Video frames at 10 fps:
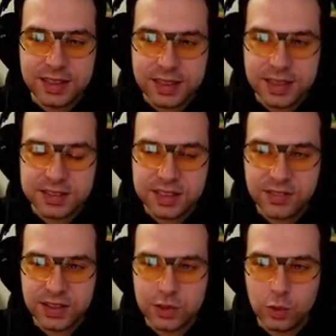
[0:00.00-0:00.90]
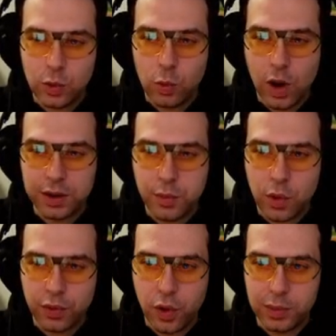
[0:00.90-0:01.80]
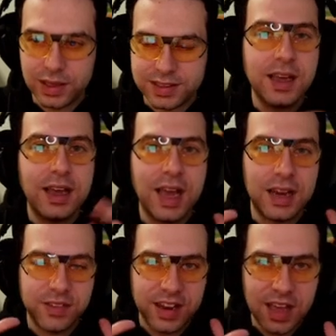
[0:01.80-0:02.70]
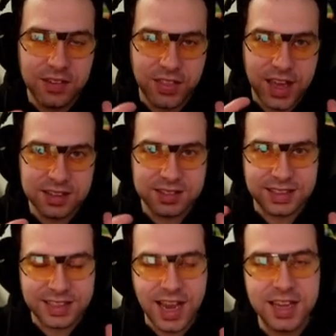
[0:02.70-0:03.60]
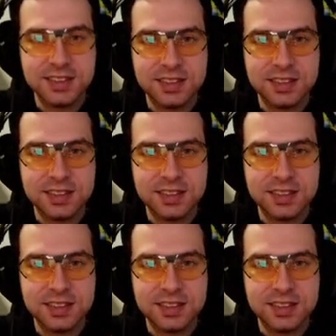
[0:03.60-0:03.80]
is giving you one more normal attack, and whenever that is the case,